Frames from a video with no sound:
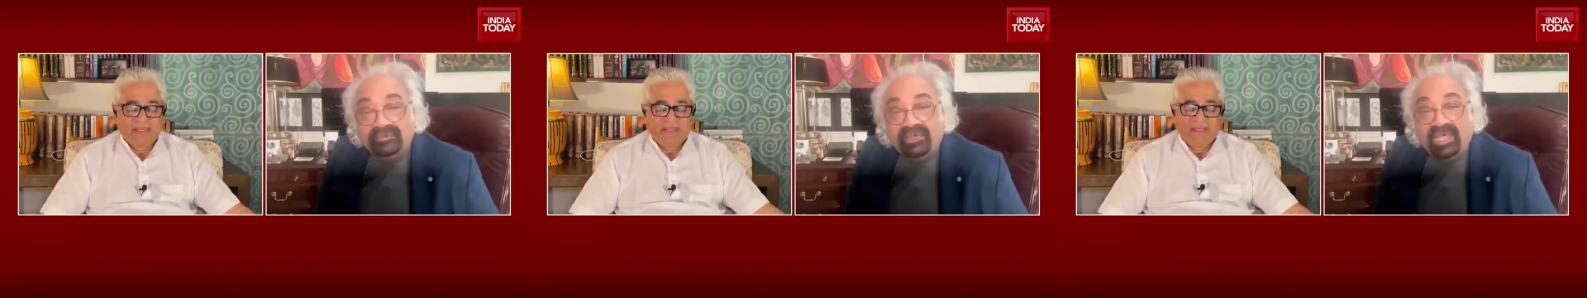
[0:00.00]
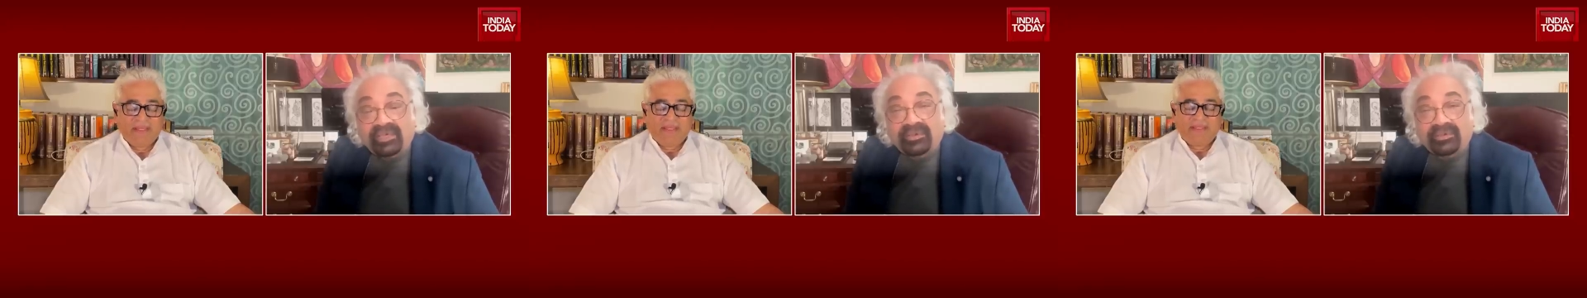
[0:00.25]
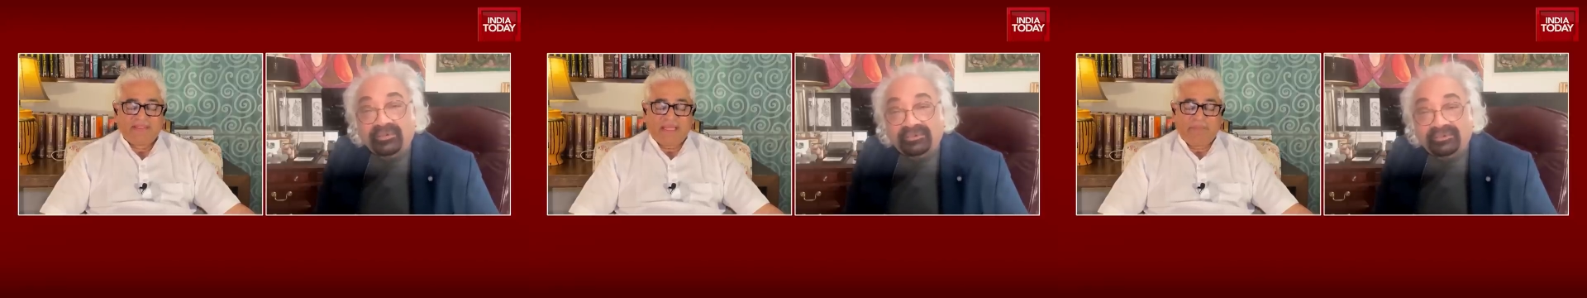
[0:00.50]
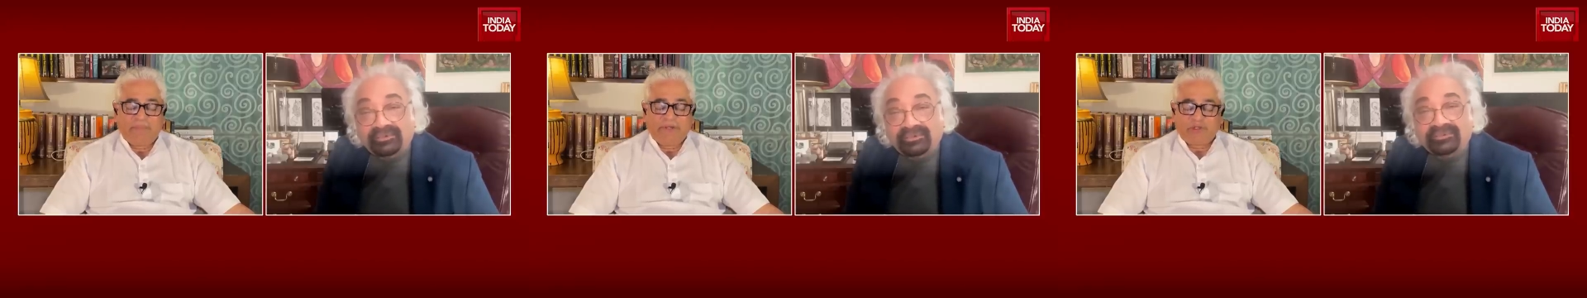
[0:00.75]
Speaker 1: Thank you.
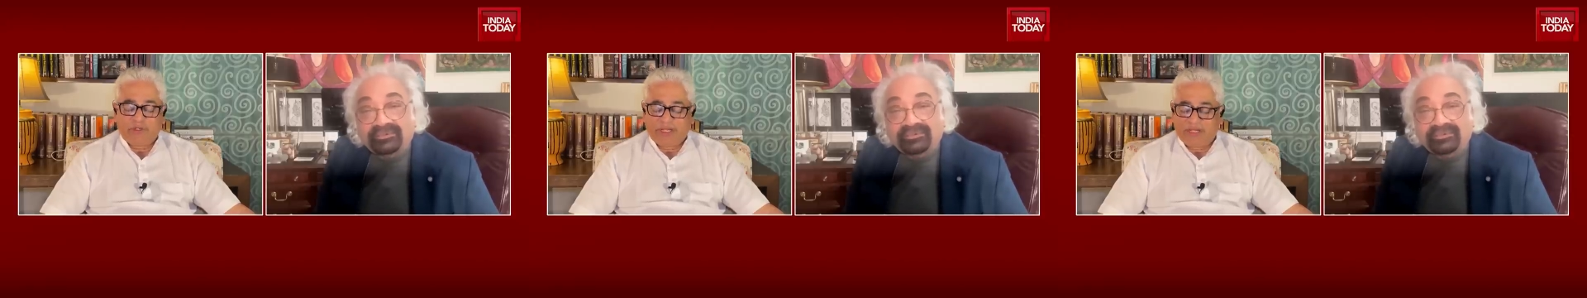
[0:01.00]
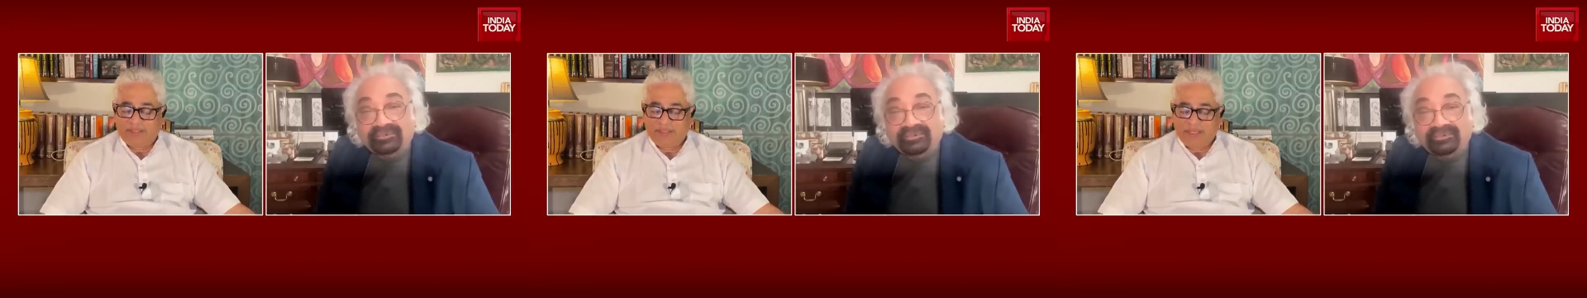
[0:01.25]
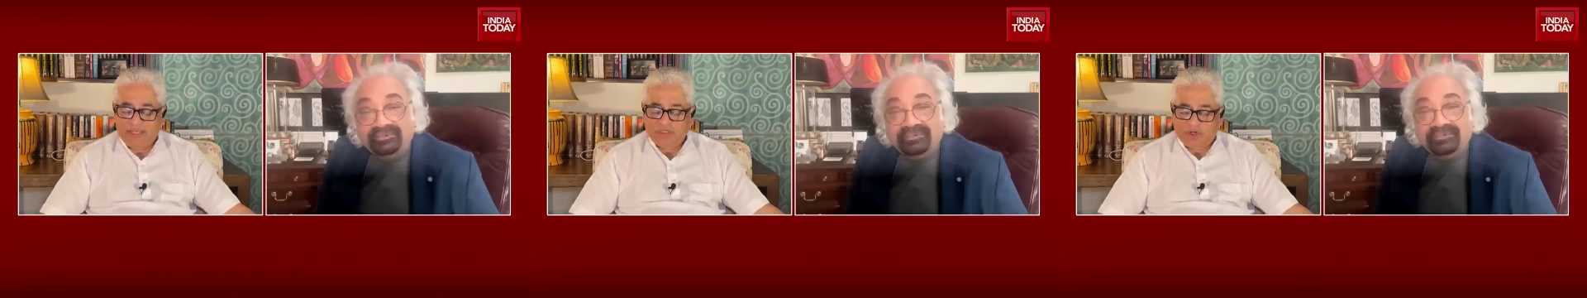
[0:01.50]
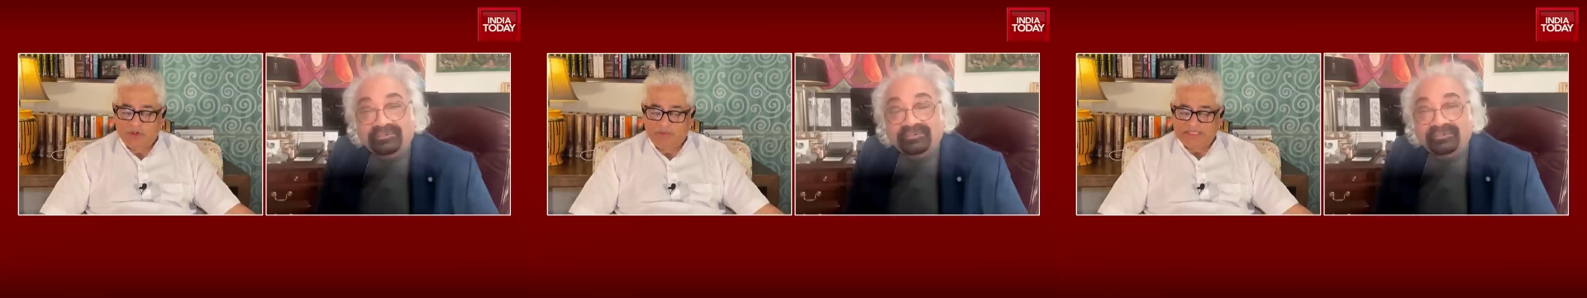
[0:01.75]
Sam Pitroda,
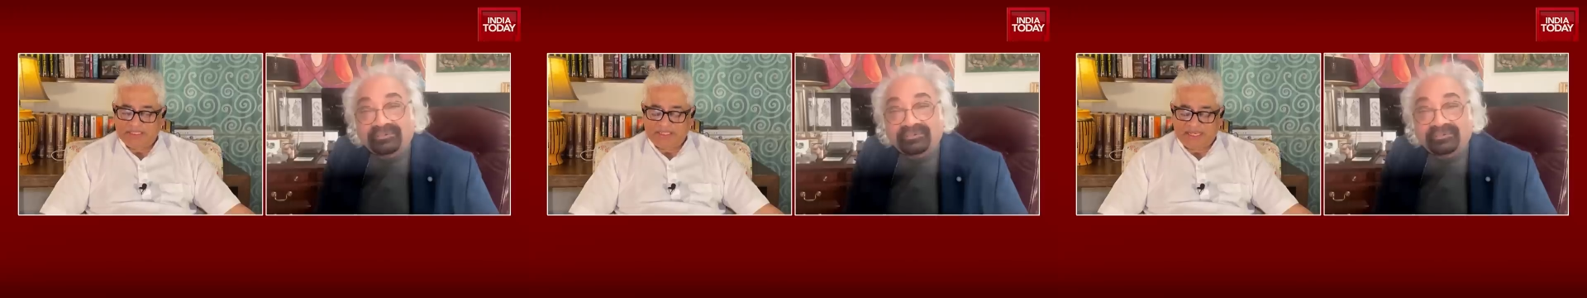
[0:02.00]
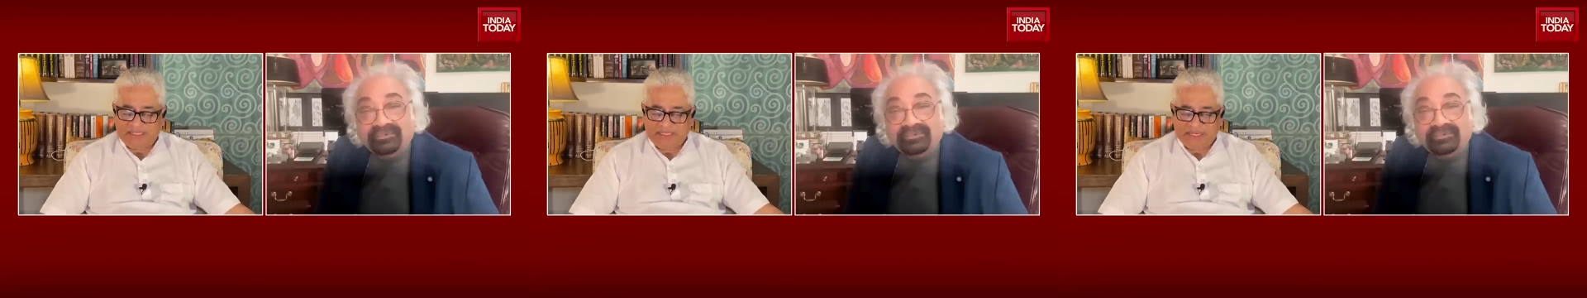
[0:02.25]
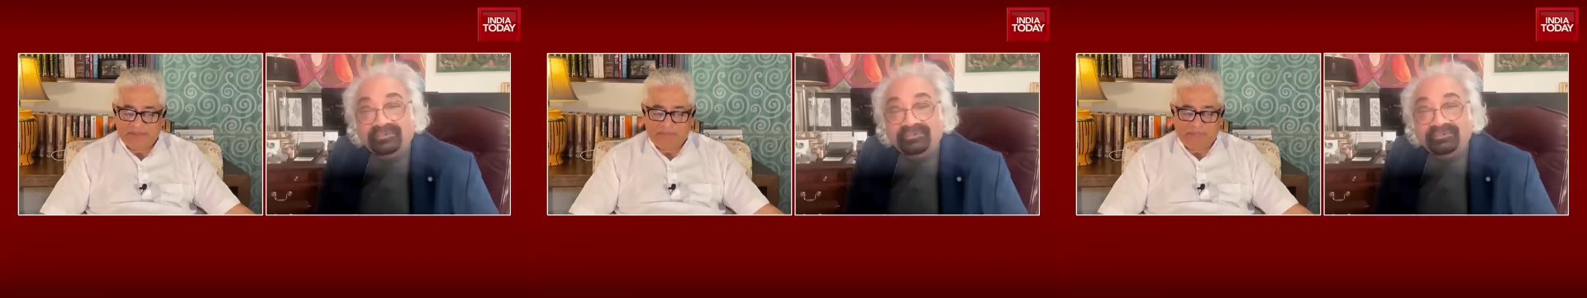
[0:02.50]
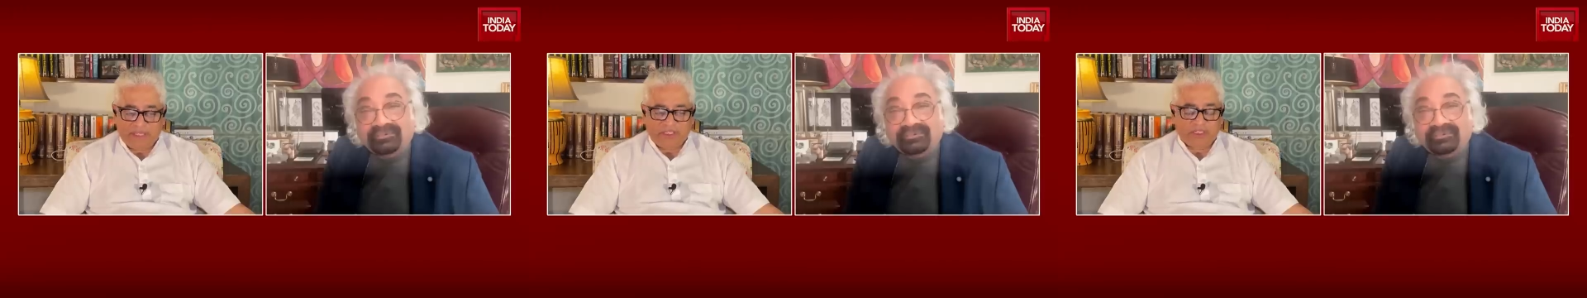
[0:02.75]
as always, as I
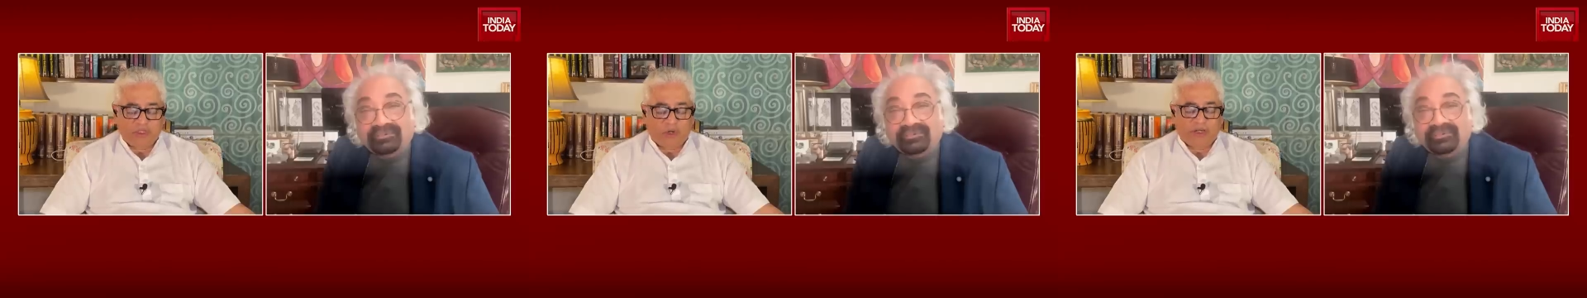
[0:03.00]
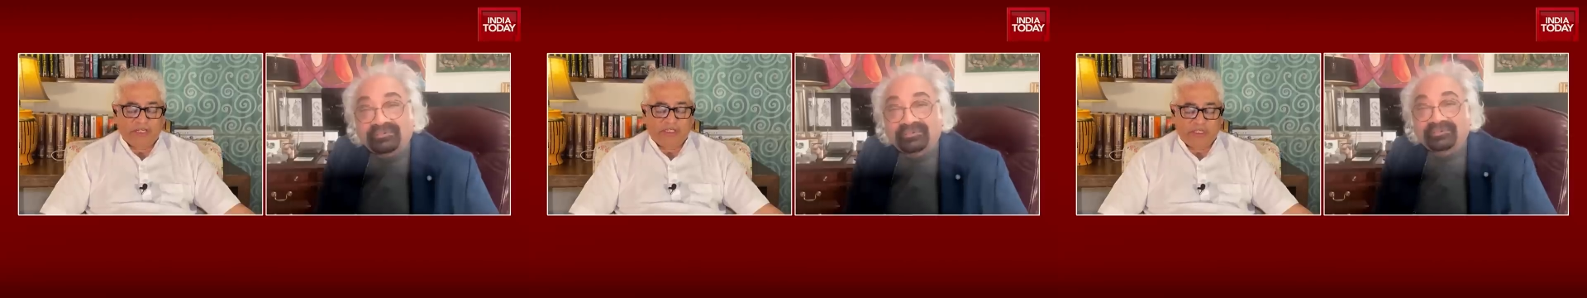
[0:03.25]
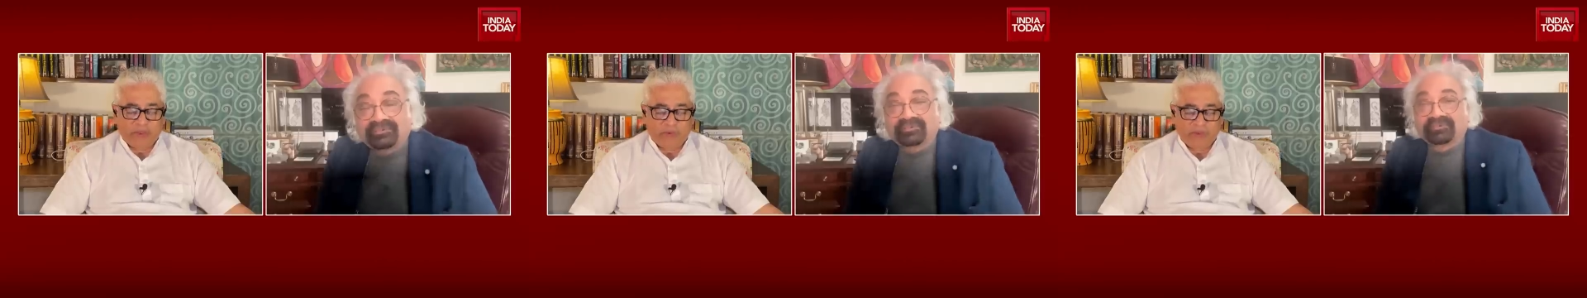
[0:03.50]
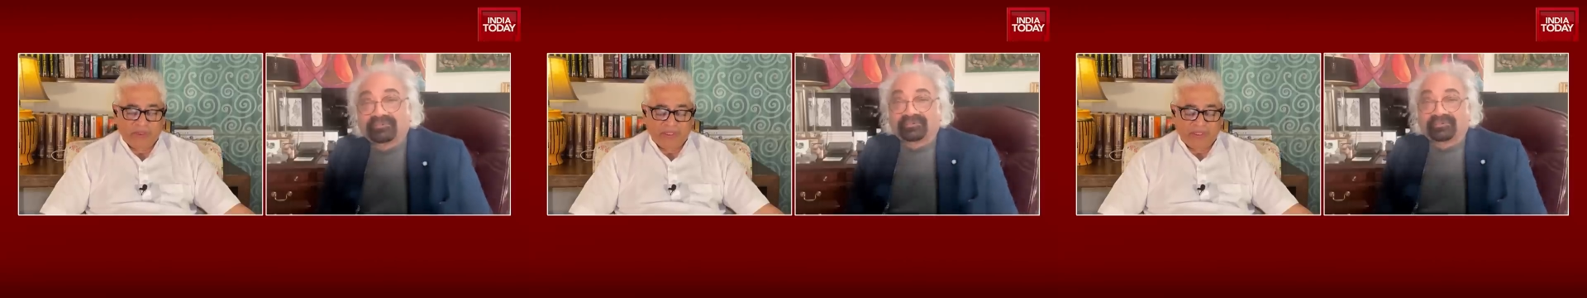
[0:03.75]
said, pleasure talking to you.